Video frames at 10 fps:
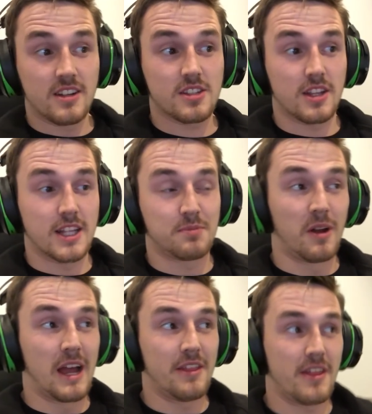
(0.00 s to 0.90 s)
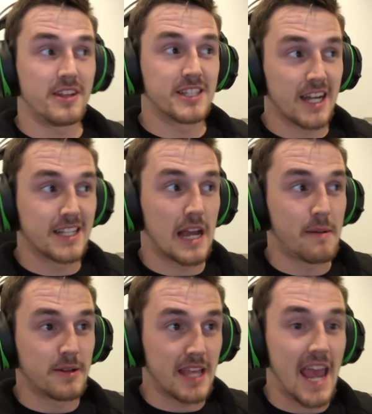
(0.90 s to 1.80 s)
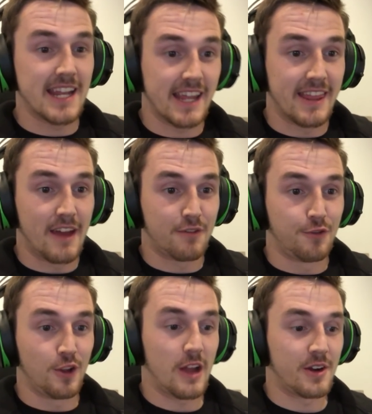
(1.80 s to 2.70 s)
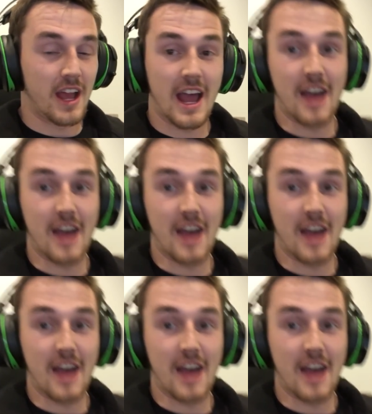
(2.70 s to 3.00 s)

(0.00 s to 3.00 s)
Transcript: I'd also like to point out that the entire time I was editing that for a full hour and a